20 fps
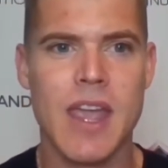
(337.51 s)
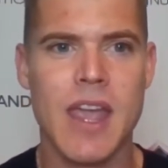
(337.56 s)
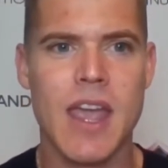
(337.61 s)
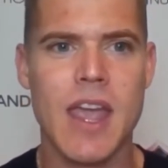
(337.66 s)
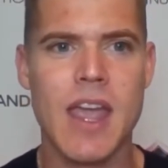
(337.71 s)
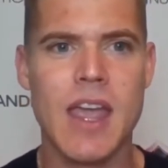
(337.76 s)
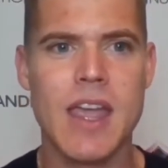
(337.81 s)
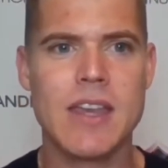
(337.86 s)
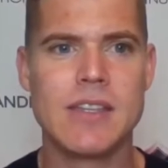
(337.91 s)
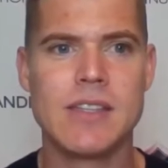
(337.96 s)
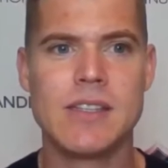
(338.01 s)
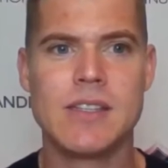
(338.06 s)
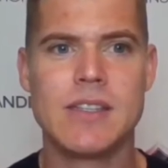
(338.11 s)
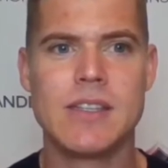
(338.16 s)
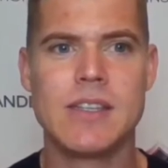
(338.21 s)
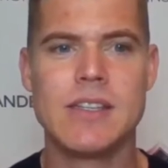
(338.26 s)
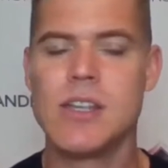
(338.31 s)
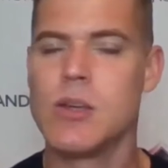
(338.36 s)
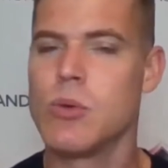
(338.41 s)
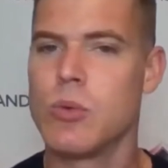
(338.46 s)
And
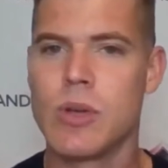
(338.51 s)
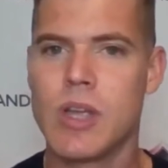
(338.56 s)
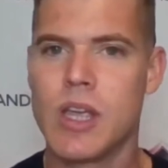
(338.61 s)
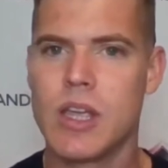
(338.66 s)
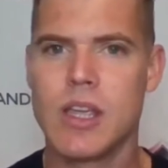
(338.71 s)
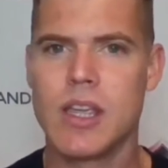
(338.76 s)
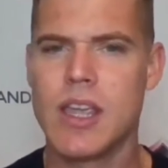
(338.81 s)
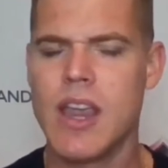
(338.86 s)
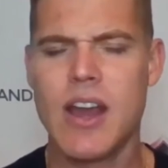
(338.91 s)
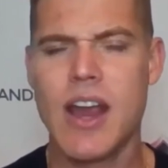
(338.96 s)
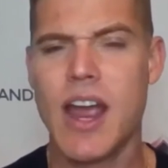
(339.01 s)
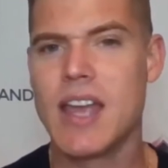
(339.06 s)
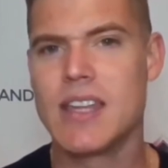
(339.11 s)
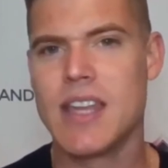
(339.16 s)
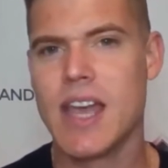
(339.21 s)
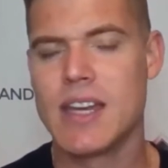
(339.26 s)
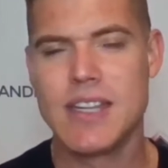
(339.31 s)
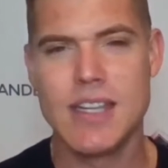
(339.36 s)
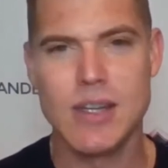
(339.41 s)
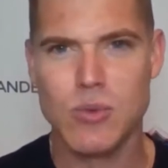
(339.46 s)
she said, "Well, Garrett,
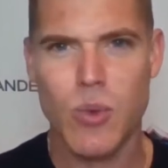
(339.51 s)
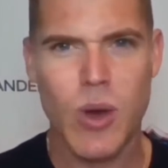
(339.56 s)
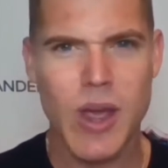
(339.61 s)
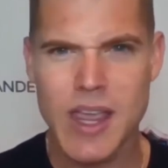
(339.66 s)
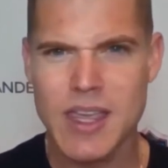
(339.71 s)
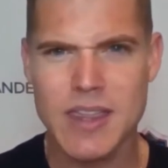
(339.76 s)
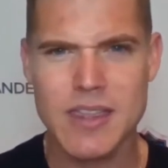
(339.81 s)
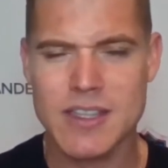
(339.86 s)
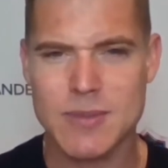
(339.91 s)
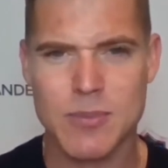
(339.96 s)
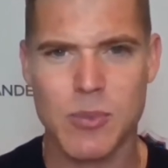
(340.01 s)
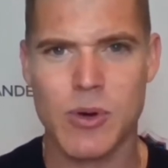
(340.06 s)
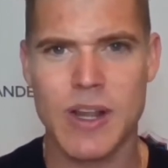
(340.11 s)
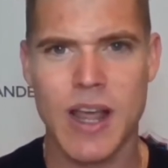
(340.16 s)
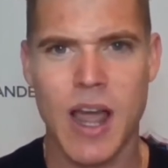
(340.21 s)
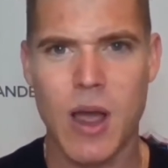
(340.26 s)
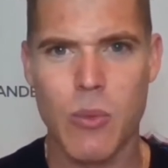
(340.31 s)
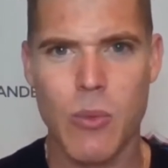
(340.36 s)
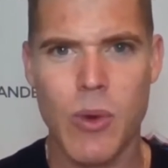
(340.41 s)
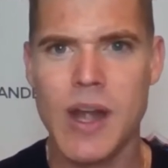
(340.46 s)
I didn't weigh in this morning.
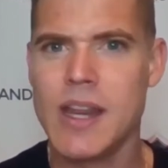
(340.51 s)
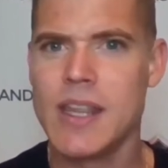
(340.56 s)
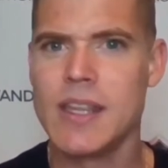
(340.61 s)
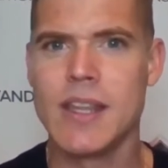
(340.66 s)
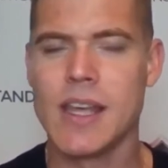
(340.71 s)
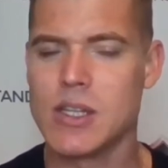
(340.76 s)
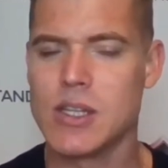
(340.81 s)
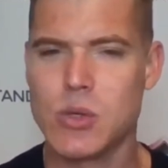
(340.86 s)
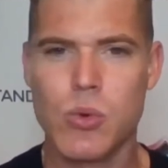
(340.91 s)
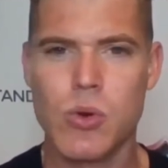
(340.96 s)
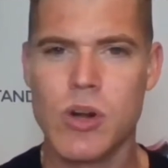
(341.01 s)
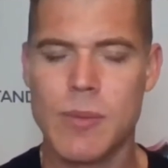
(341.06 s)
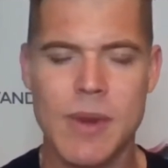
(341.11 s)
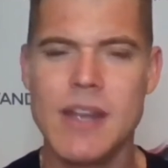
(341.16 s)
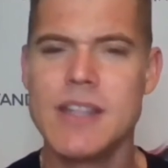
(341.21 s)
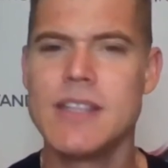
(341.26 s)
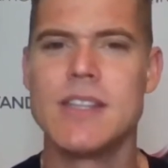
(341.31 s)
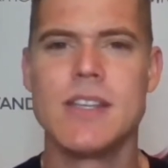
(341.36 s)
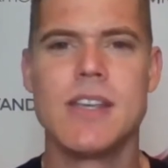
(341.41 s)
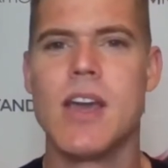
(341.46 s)
I weighed in like 20
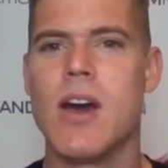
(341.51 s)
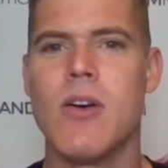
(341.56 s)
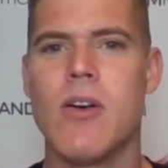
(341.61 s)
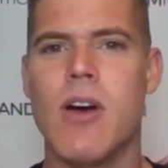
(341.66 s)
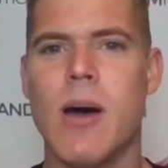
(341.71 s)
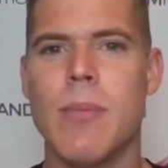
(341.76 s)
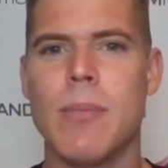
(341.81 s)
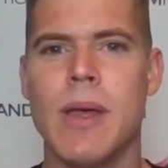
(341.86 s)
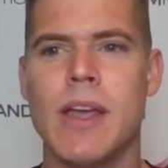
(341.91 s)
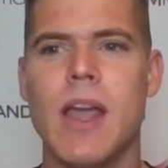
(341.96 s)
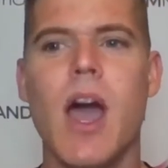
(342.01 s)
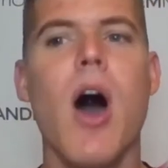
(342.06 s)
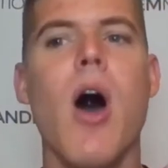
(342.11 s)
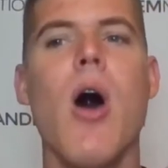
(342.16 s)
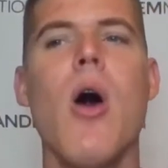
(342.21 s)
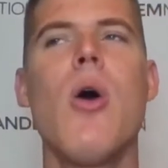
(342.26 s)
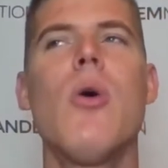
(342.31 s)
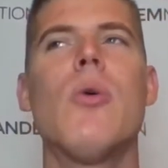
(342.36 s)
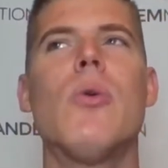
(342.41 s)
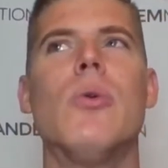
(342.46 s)
minutes ago." I'm like,
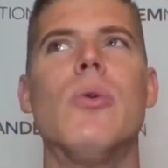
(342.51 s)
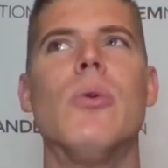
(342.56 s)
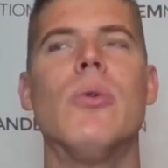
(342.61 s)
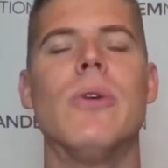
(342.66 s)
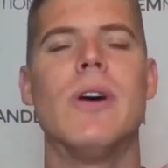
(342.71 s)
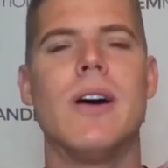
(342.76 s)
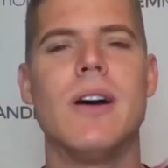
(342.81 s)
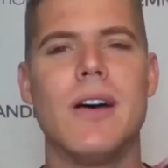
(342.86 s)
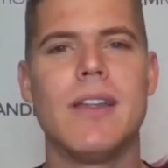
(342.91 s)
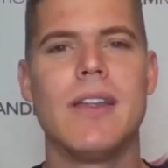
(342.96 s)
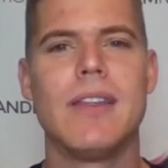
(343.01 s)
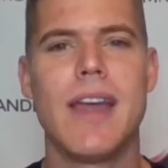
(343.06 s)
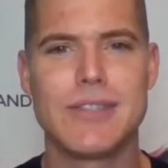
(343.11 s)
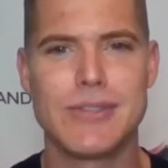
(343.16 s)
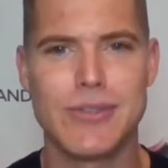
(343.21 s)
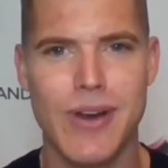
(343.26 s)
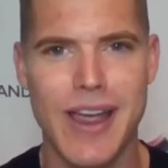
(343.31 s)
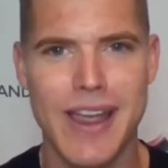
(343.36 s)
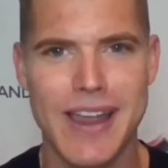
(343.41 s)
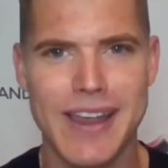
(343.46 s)
"Oh, that's
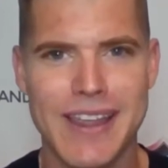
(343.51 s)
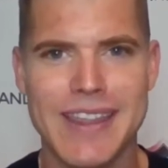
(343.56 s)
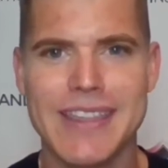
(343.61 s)
right.